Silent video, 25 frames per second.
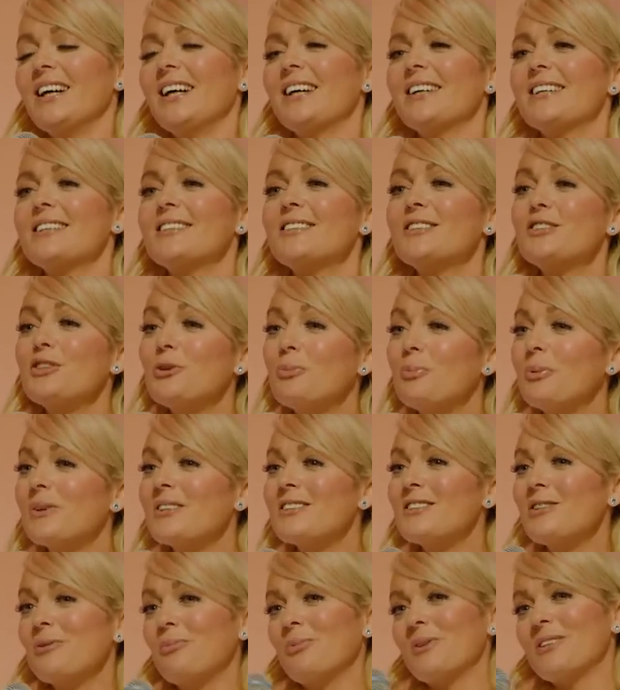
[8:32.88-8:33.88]
Super,
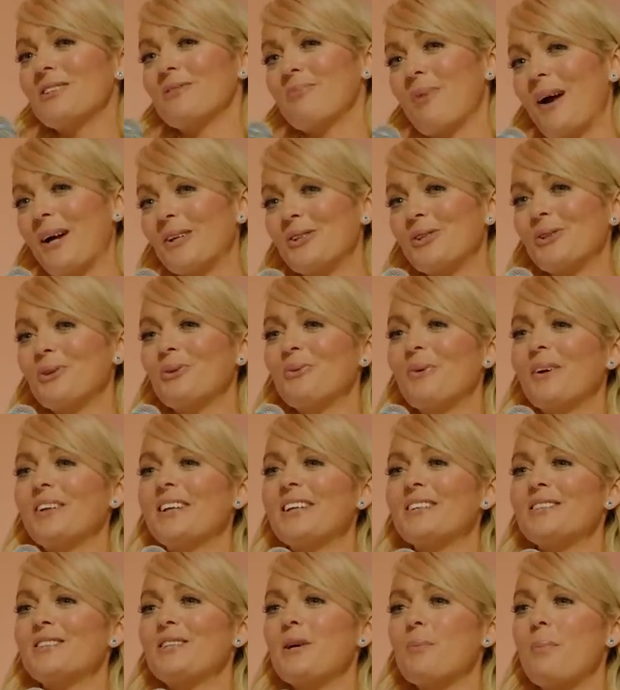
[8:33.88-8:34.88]
super special when
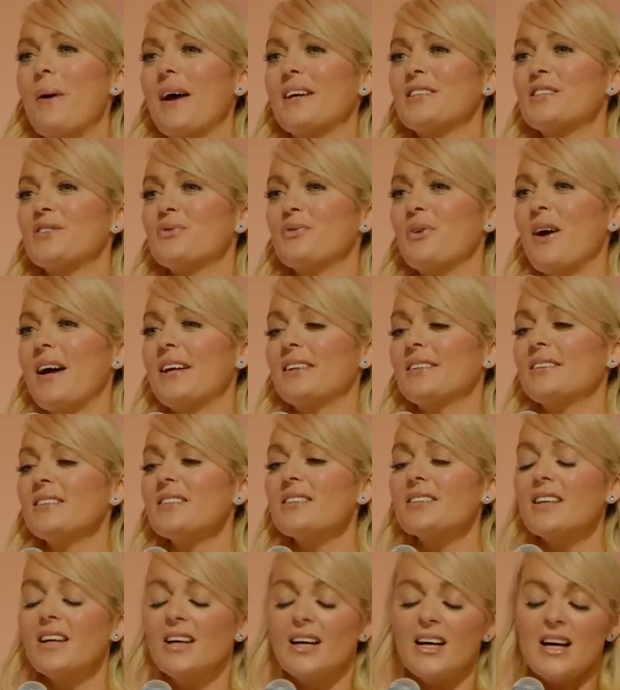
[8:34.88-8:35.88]
it's your best
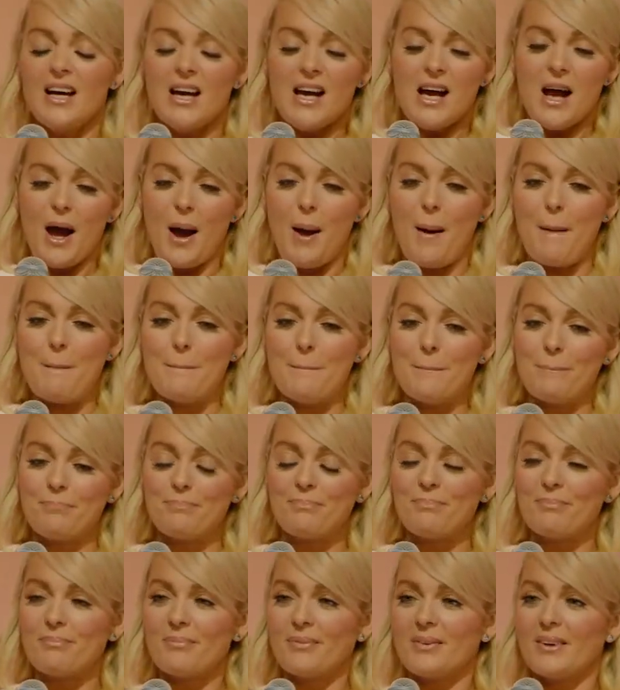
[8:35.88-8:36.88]
friend. And
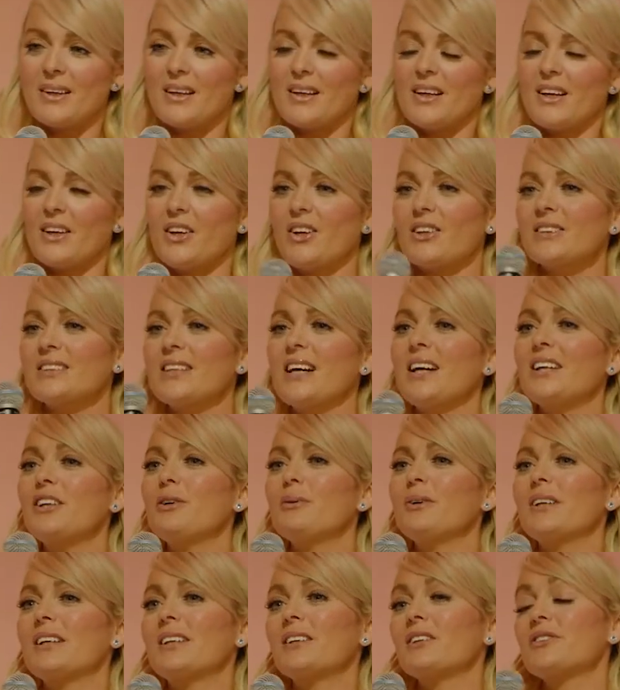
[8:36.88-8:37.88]
I'll tell
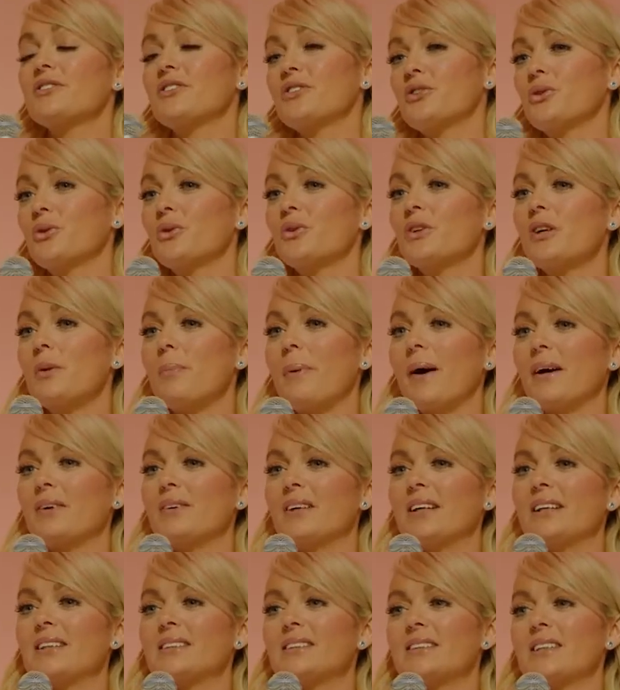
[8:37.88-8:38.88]
you a little story about
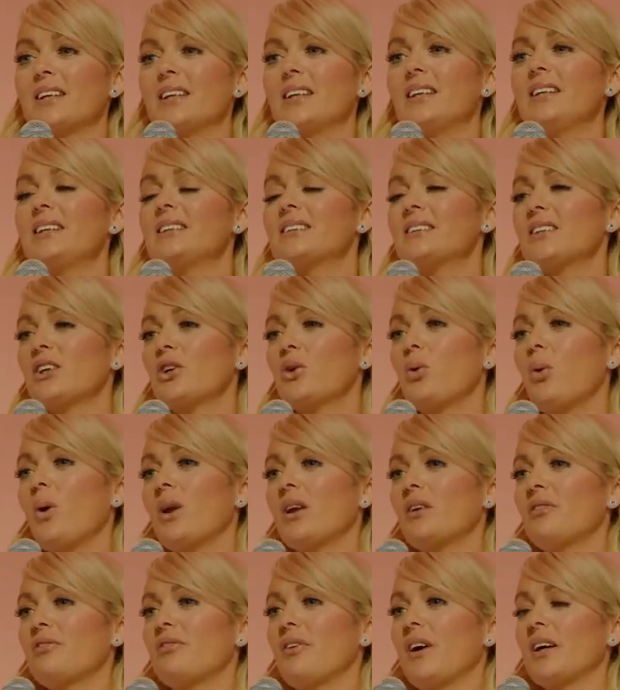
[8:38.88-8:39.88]
Lisa. Lisa
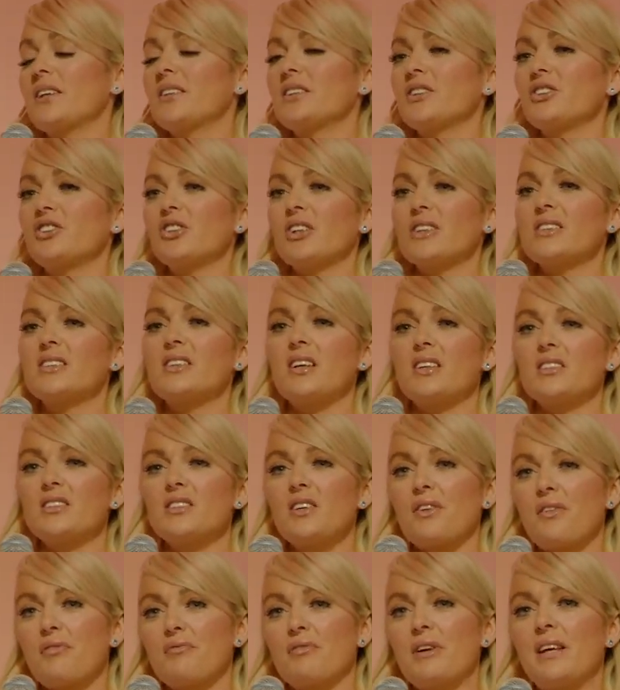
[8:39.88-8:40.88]
qualified at just
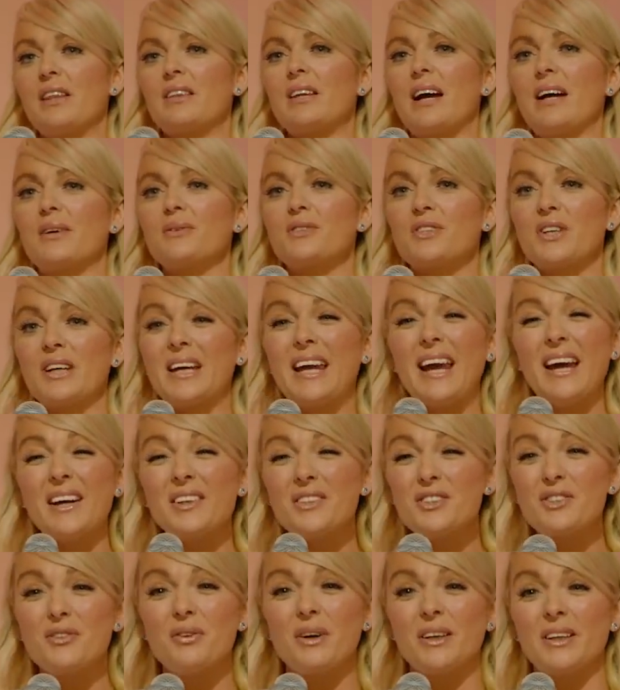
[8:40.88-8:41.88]
under 3,000
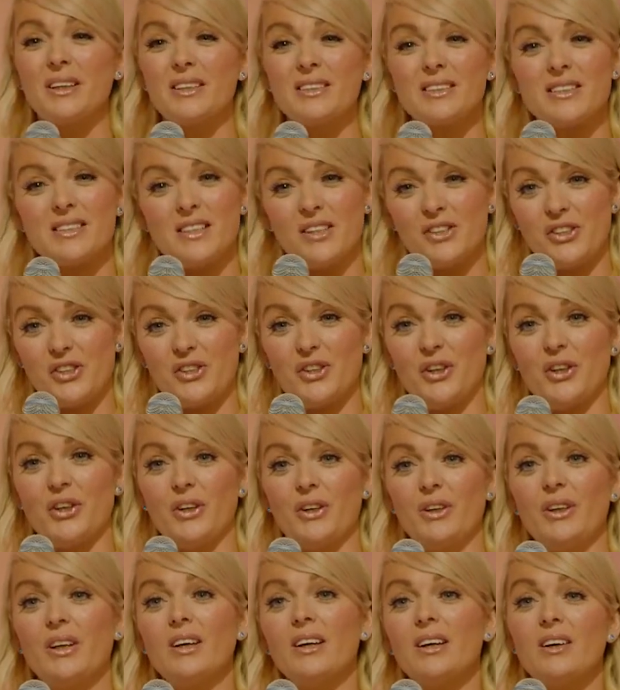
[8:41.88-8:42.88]
case credits this
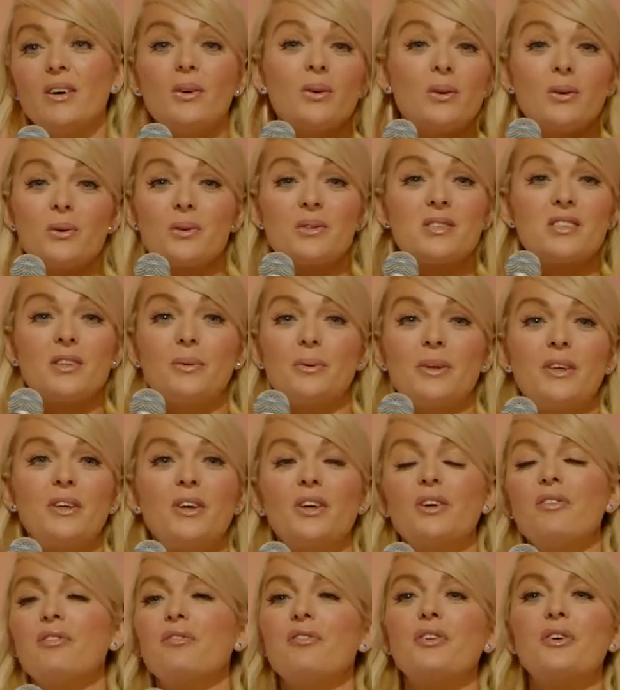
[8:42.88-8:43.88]
year, also in
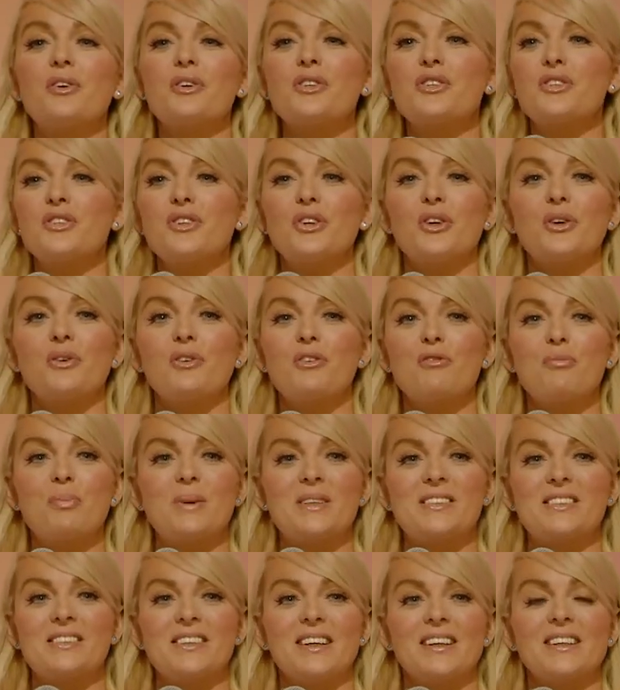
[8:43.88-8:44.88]
her first year of
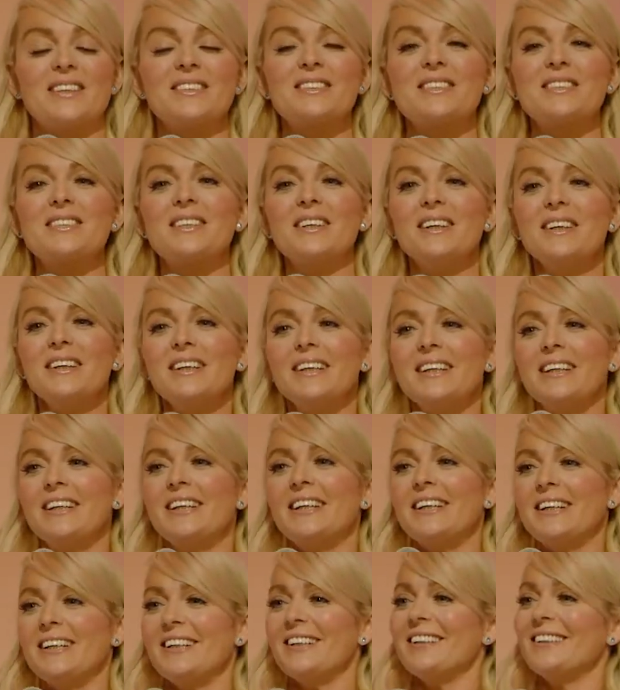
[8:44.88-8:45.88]
business.
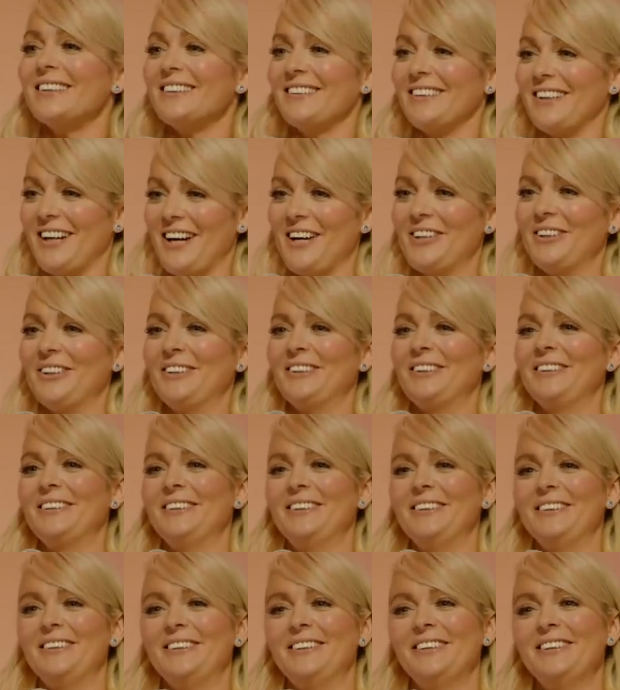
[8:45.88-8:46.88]

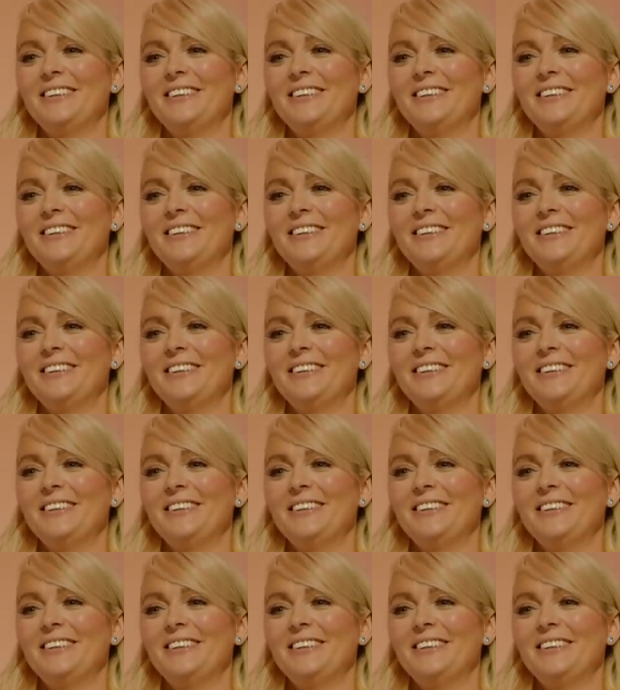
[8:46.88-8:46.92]
Yeah.